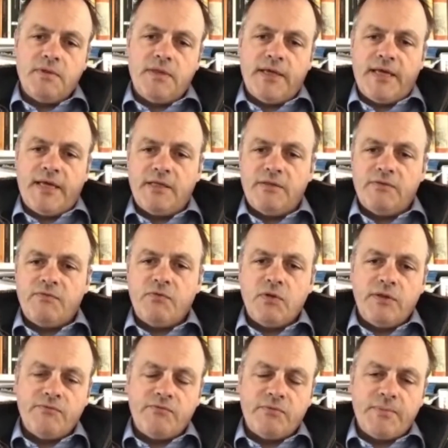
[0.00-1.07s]
they're getting the
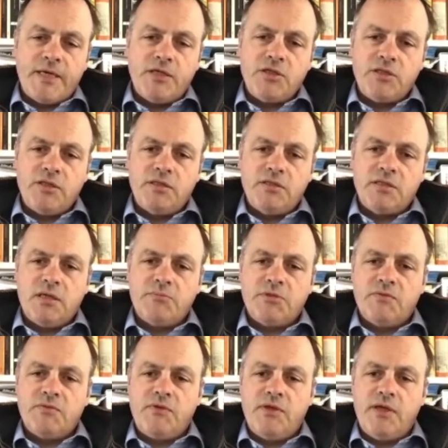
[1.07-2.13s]
full information in terms
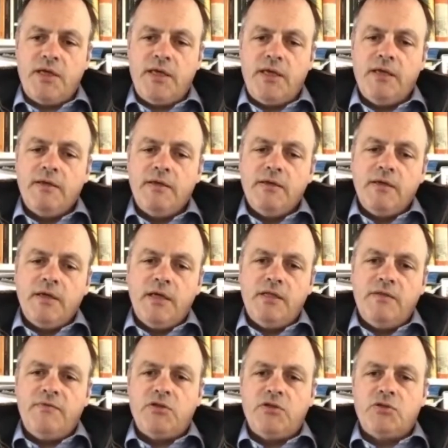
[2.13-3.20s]
of the
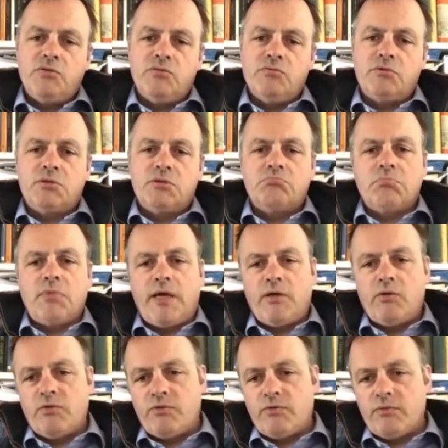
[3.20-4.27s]
individual's
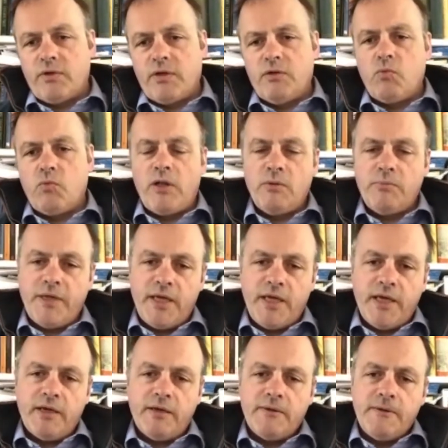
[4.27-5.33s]
health and
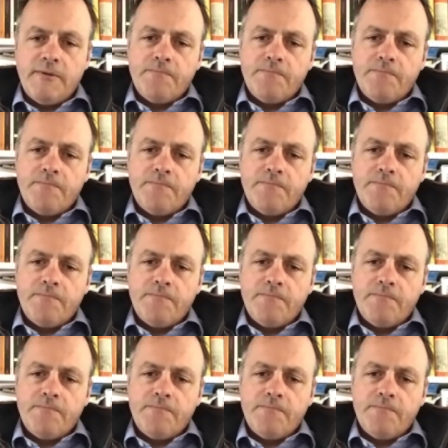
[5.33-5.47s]
well-being,